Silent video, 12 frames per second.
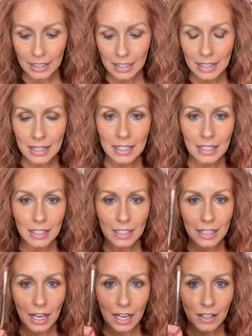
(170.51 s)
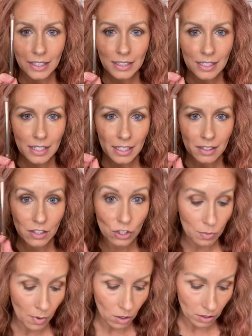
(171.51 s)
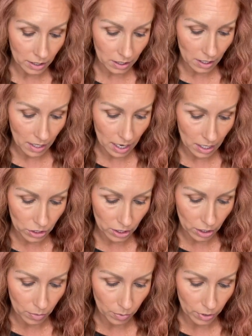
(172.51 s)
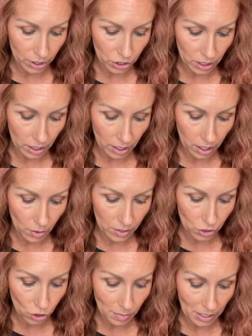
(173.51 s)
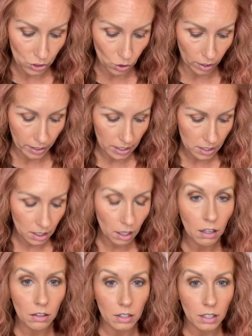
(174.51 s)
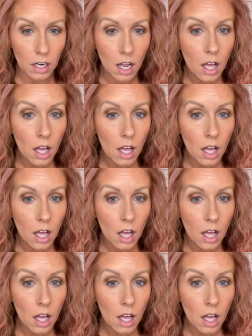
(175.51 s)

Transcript: Then I like to take the small end of the eyeshadow brush and go into my darkest color,